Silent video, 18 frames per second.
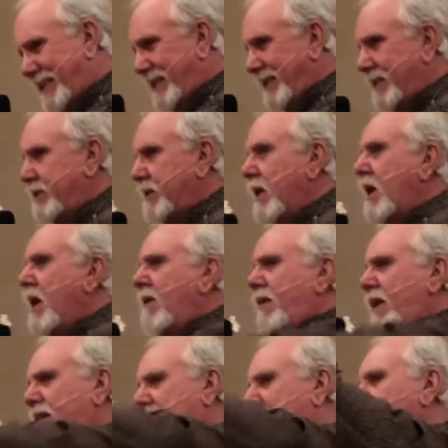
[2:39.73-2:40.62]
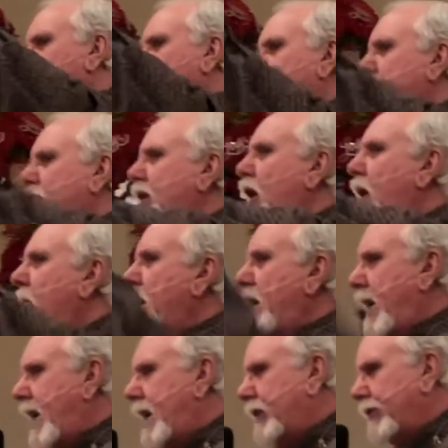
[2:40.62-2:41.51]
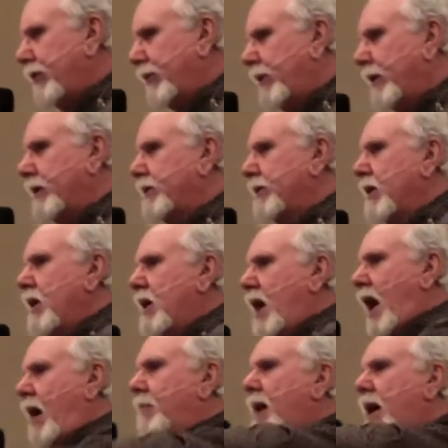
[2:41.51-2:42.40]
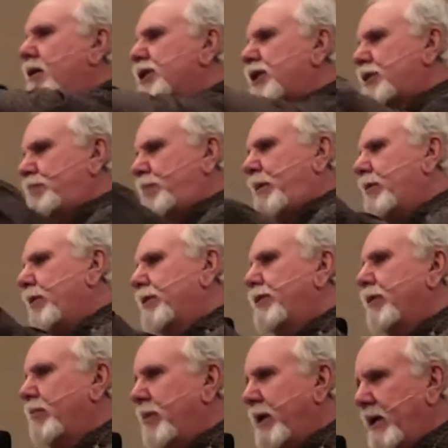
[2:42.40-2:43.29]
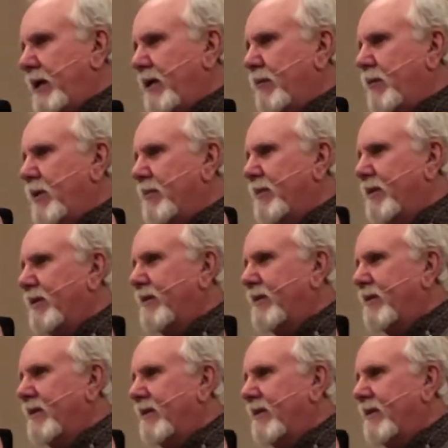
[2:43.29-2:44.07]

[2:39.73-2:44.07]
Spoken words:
is that they would become ignorant about spiritual men and women.